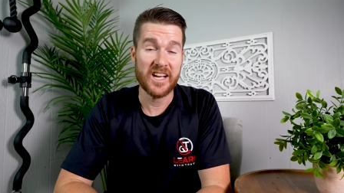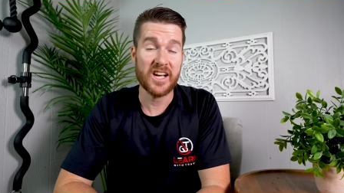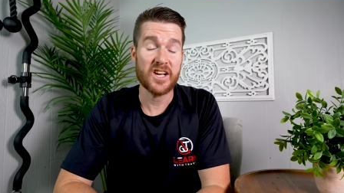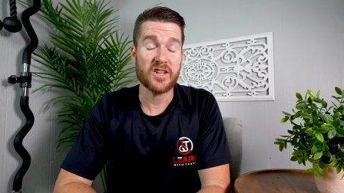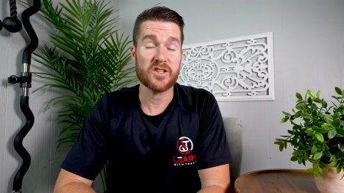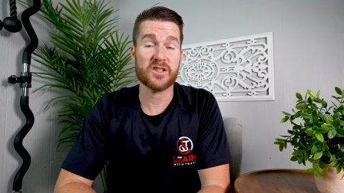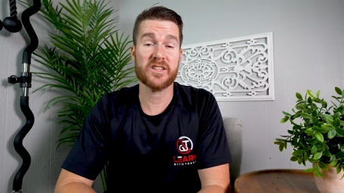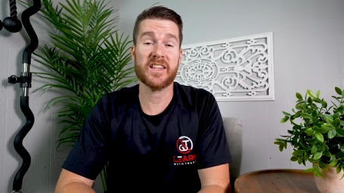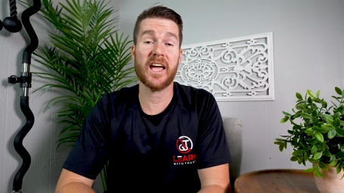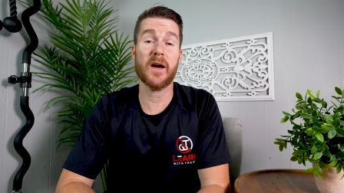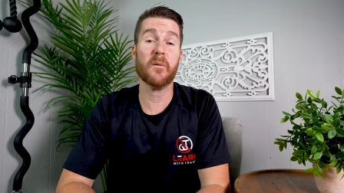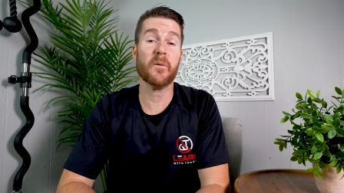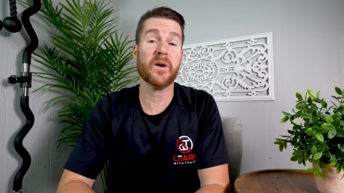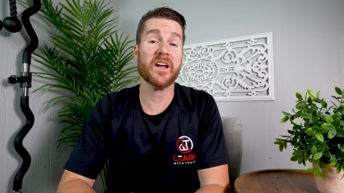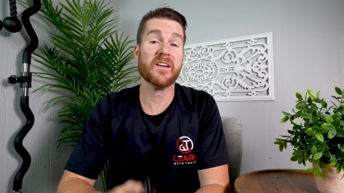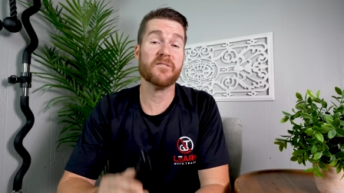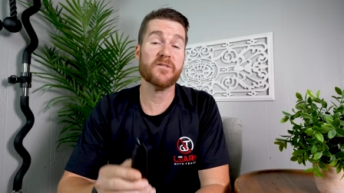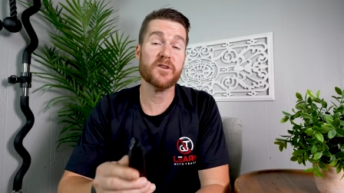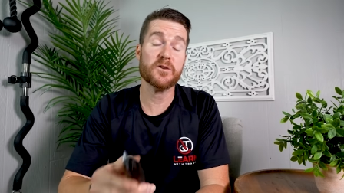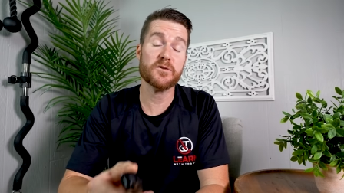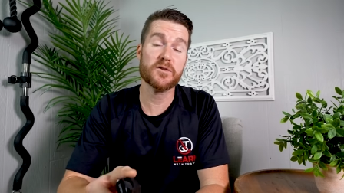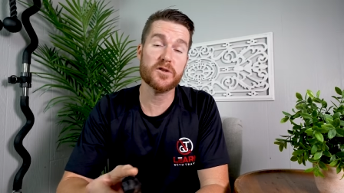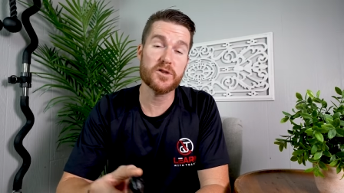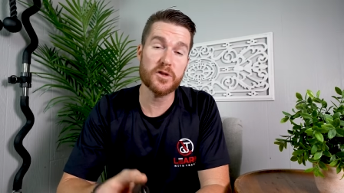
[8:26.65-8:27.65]
So that way, if
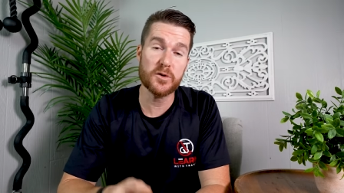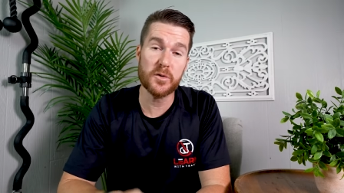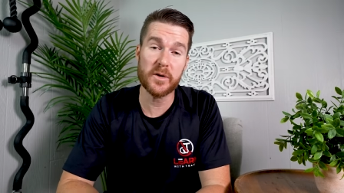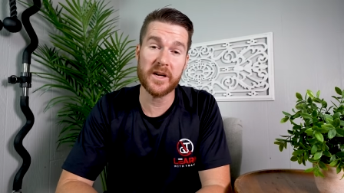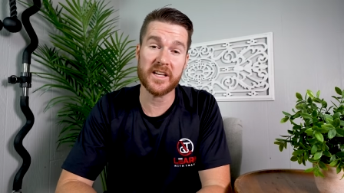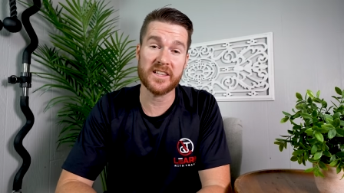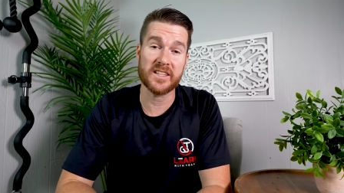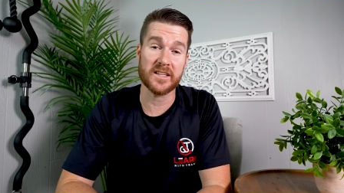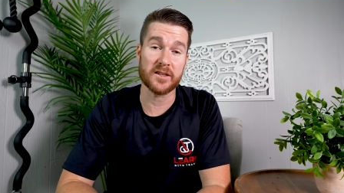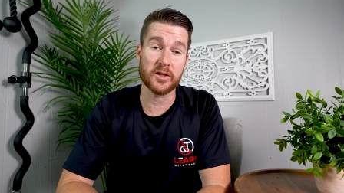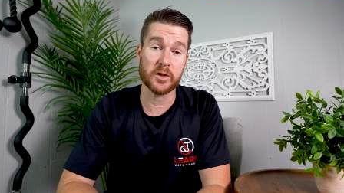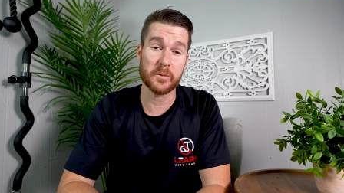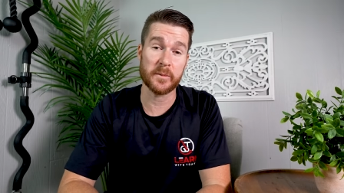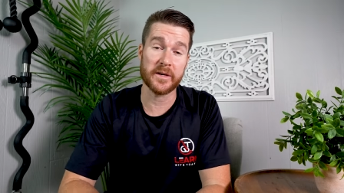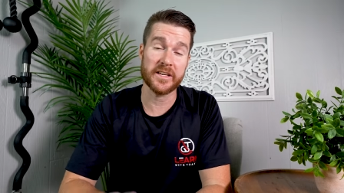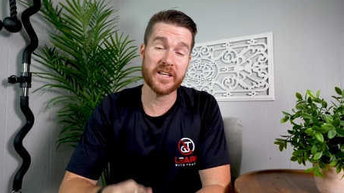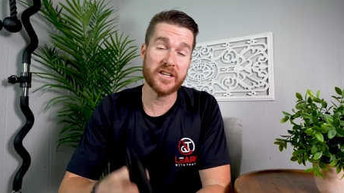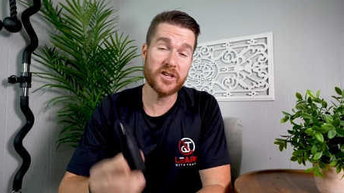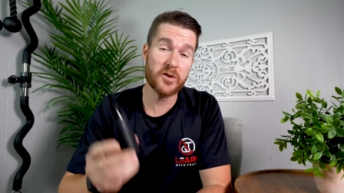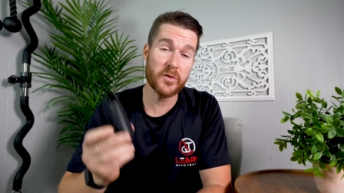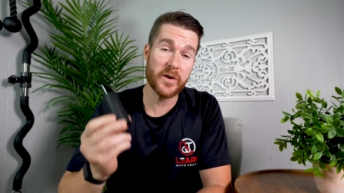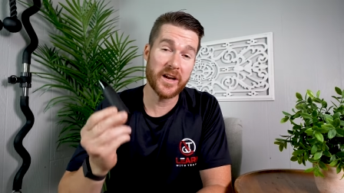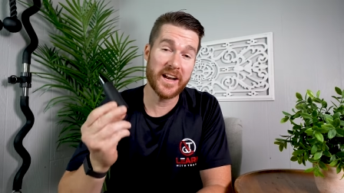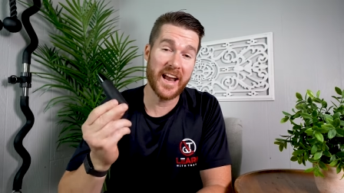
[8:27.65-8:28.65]
you do get the Lumen,
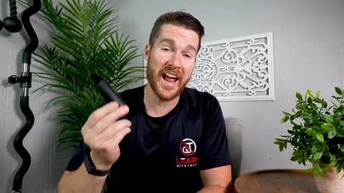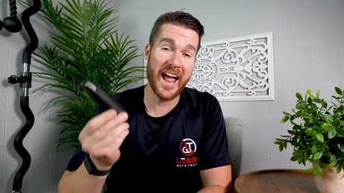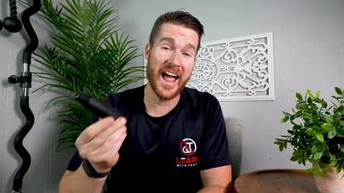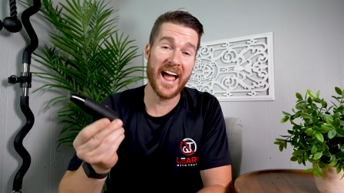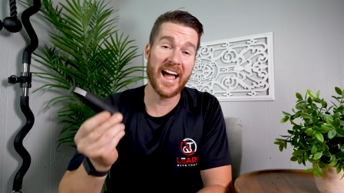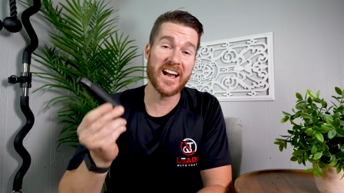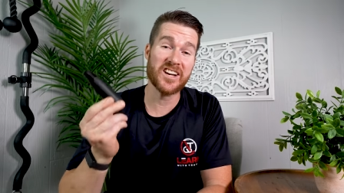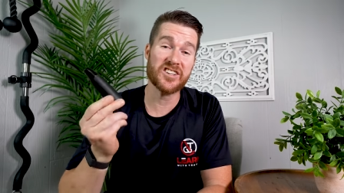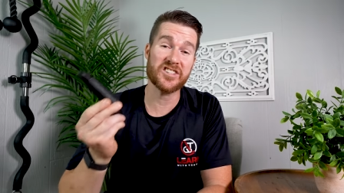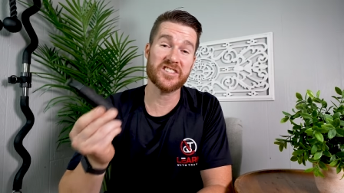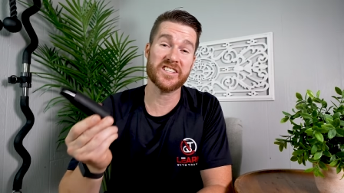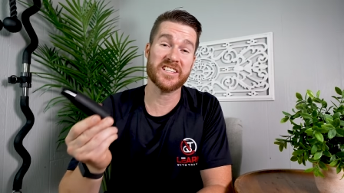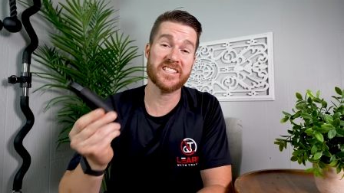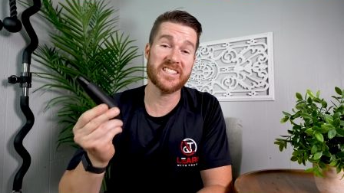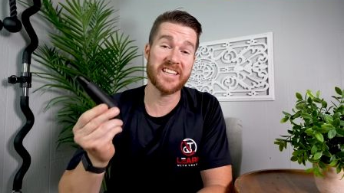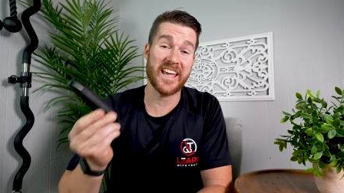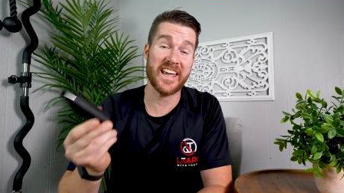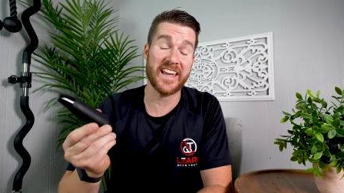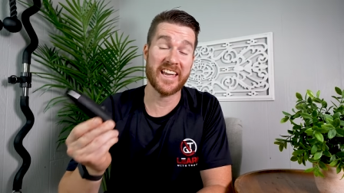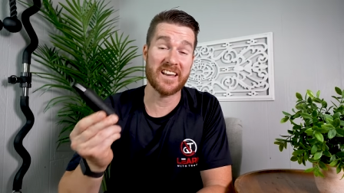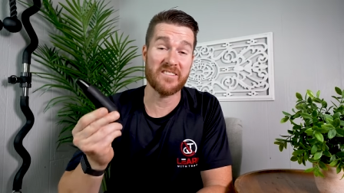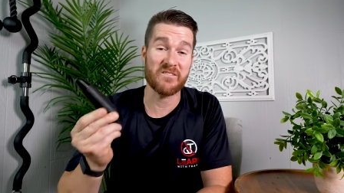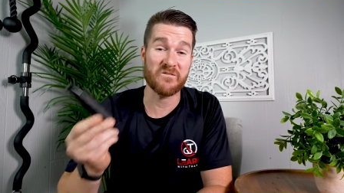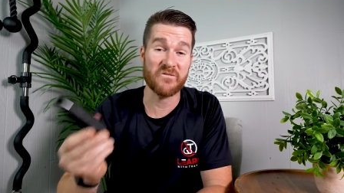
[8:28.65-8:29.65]
you can actually
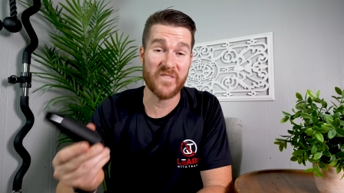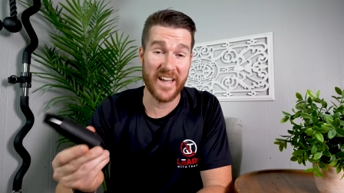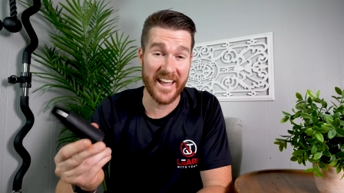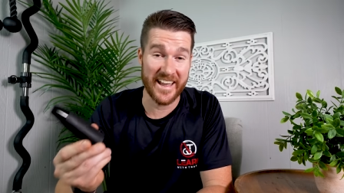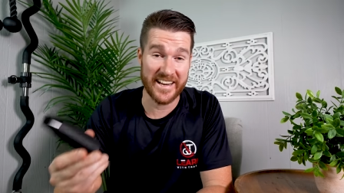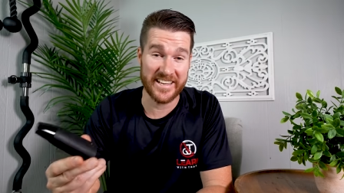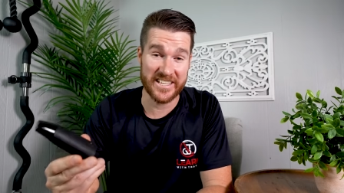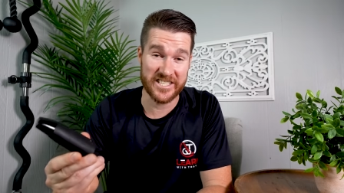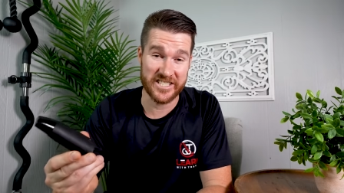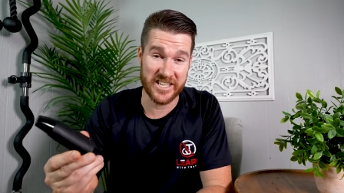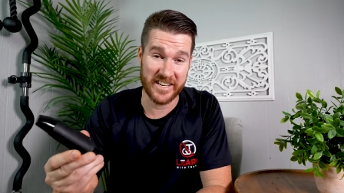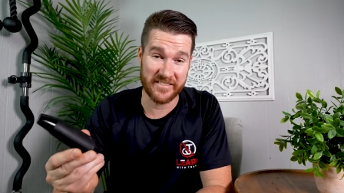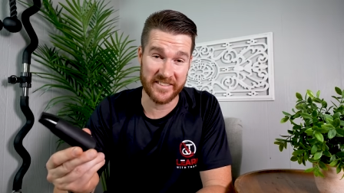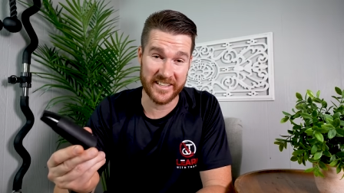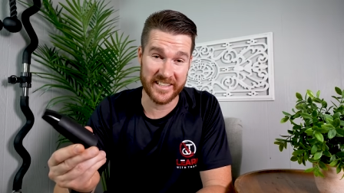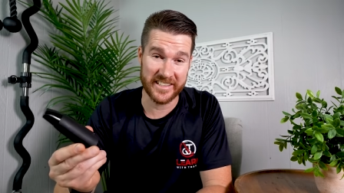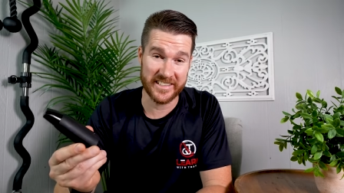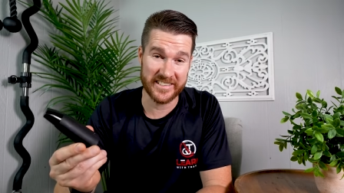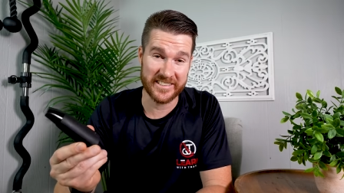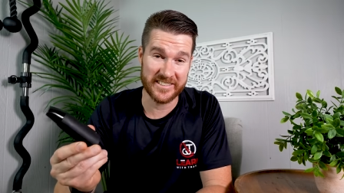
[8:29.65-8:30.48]
take advantage of it.